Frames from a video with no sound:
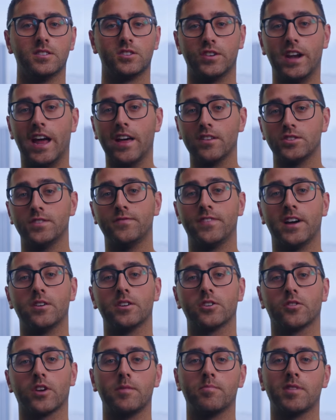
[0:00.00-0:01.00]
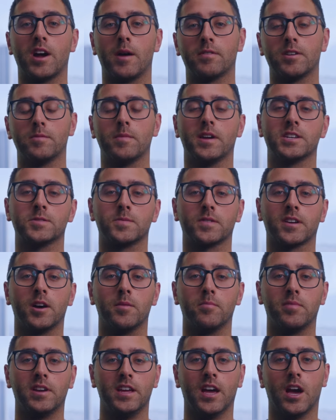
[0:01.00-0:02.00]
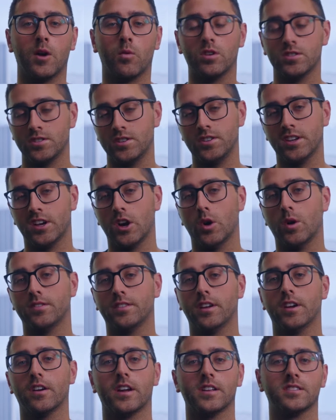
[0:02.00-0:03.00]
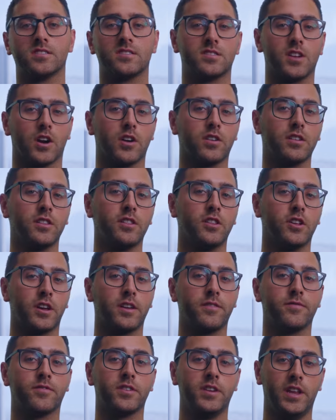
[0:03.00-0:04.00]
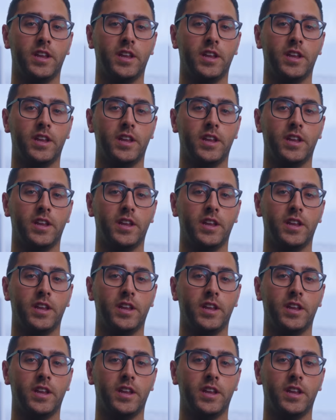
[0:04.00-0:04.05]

So now that you found a great property management company, I want you to go out there and start looking for